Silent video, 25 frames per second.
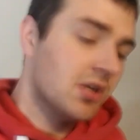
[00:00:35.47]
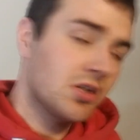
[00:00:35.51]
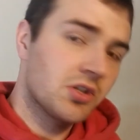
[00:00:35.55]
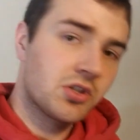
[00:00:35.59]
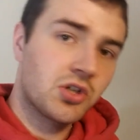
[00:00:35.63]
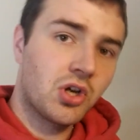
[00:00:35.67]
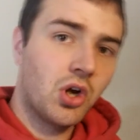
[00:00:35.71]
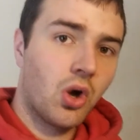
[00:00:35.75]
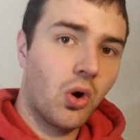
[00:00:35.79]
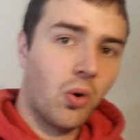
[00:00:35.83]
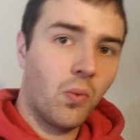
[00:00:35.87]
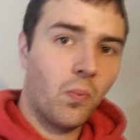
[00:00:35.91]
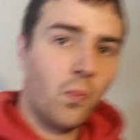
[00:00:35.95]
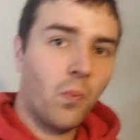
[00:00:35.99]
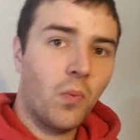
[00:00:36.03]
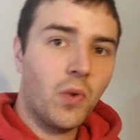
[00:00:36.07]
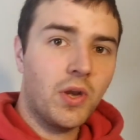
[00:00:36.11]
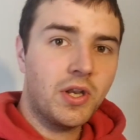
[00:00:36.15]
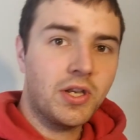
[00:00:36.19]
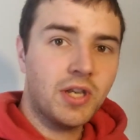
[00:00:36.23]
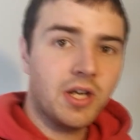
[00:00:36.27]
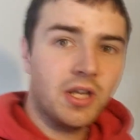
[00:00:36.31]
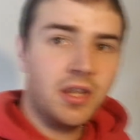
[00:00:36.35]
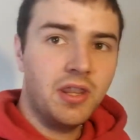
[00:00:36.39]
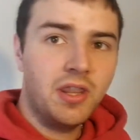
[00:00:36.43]
So
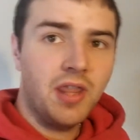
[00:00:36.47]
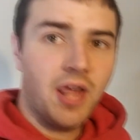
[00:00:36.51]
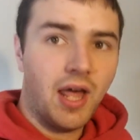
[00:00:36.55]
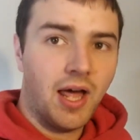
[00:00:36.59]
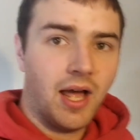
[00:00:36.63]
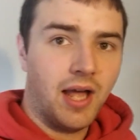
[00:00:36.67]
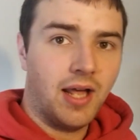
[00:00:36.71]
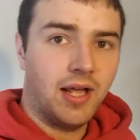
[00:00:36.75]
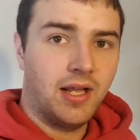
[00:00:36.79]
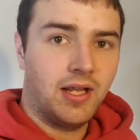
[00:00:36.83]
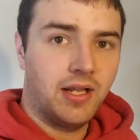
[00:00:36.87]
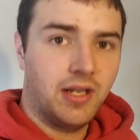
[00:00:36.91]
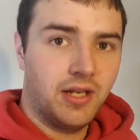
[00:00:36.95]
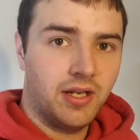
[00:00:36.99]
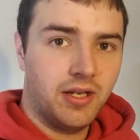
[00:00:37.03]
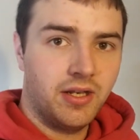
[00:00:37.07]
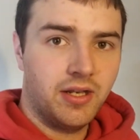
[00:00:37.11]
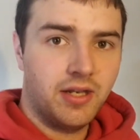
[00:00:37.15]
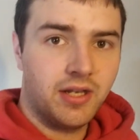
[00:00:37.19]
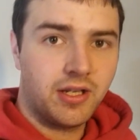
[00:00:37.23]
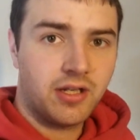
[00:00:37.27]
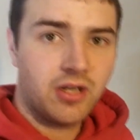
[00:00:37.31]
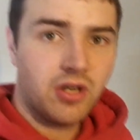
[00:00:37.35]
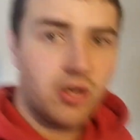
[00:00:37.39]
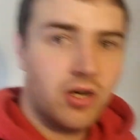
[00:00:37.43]
we've done that
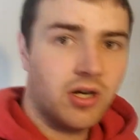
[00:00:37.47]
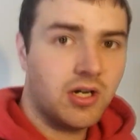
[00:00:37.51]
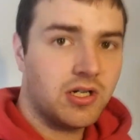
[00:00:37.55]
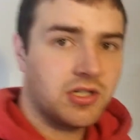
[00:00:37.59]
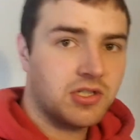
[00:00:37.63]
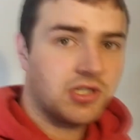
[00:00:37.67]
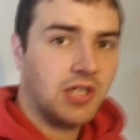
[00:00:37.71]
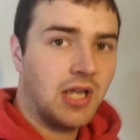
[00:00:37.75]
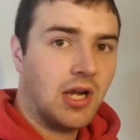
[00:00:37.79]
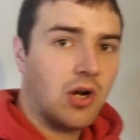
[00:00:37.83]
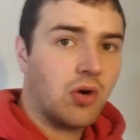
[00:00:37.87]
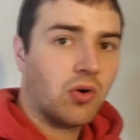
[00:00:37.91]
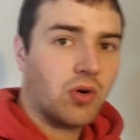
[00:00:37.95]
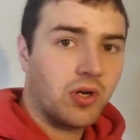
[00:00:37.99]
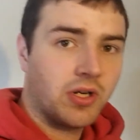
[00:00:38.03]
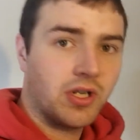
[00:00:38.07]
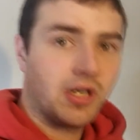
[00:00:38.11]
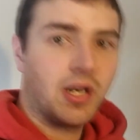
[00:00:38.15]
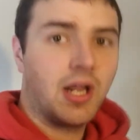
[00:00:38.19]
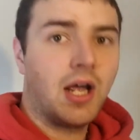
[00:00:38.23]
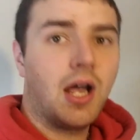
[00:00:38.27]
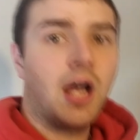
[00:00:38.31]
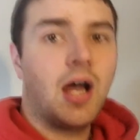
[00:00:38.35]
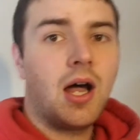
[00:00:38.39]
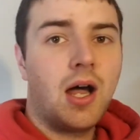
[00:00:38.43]
and the car is now
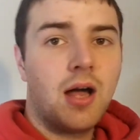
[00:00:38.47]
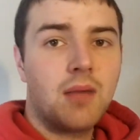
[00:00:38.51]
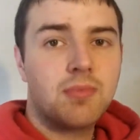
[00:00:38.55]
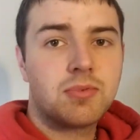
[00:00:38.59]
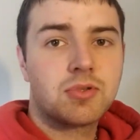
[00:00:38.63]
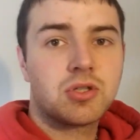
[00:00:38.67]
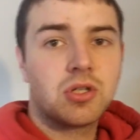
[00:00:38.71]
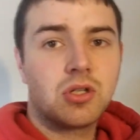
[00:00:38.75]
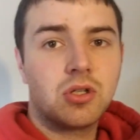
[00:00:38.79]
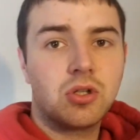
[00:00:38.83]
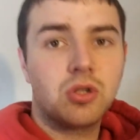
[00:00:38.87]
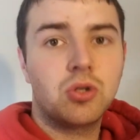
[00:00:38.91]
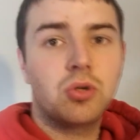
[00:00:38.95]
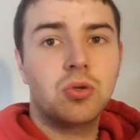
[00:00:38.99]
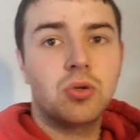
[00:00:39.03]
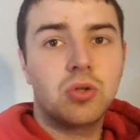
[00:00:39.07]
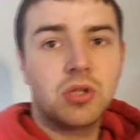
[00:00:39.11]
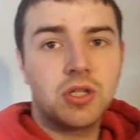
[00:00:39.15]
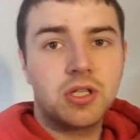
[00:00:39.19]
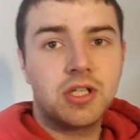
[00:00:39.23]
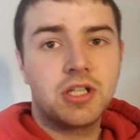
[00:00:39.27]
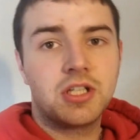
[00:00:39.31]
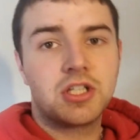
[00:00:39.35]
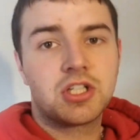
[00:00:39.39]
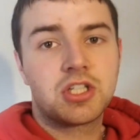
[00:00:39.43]
running
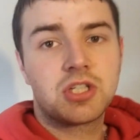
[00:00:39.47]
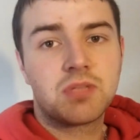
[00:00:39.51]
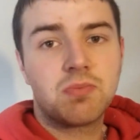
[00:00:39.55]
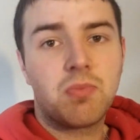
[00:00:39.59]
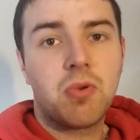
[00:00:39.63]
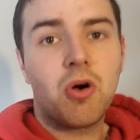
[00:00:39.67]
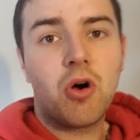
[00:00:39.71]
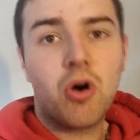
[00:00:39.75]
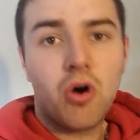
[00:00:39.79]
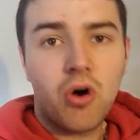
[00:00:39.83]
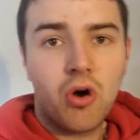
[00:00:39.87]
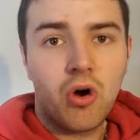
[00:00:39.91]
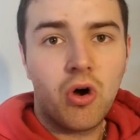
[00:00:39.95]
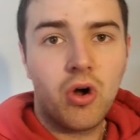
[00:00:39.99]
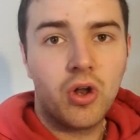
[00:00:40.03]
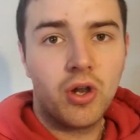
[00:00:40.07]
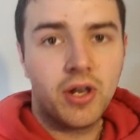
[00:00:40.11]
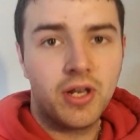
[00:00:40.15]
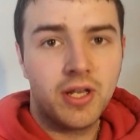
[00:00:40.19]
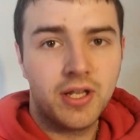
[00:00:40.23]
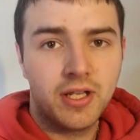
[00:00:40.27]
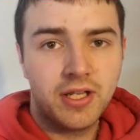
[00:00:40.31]
absolutely spot on.